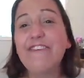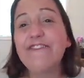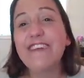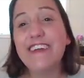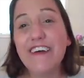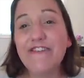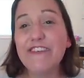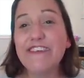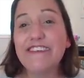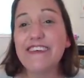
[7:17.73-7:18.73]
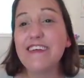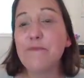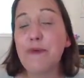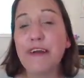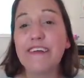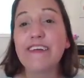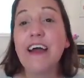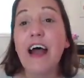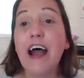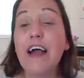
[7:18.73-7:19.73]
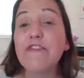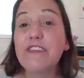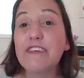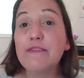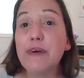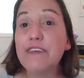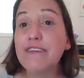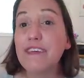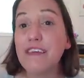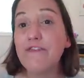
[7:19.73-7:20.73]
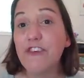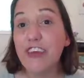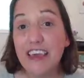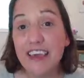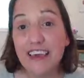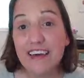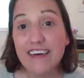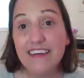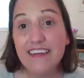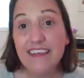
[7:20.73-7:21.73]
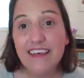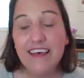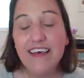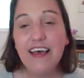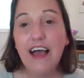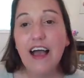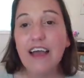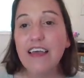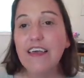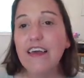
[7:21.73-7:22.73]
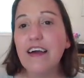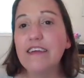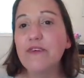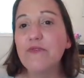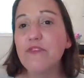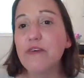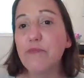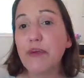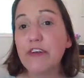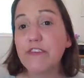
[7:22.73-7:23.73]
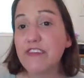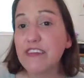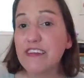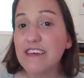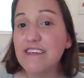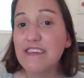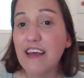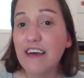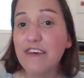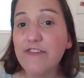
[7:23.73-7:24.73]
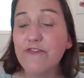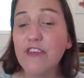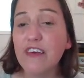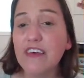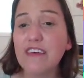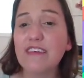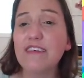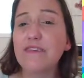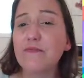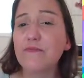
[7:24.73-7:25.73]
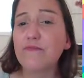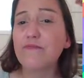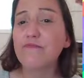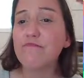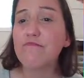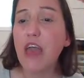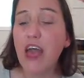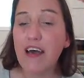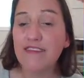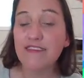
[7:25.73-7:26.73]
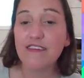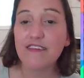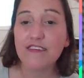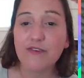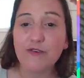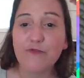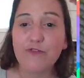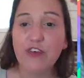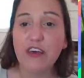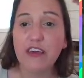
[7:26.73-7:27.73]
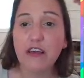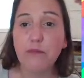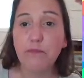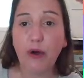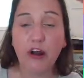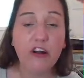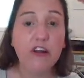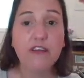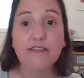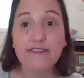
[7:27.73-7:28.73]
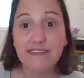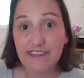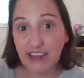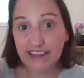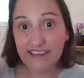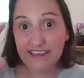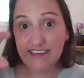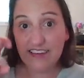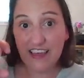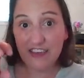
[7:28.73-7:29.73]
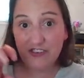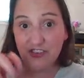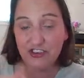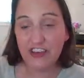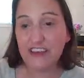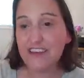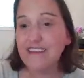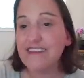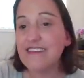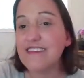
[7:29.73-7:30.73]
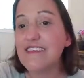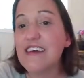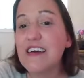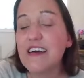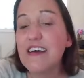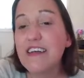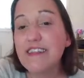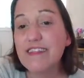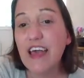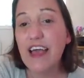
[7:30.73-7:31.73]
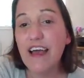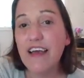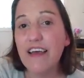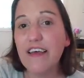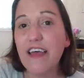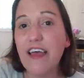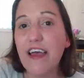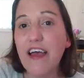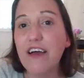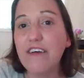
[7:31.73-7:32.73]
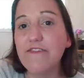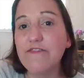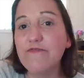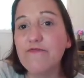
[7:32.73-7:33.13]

never seen a park. I've seen them on TV. I know that bigger cities have like massive like park destinations that have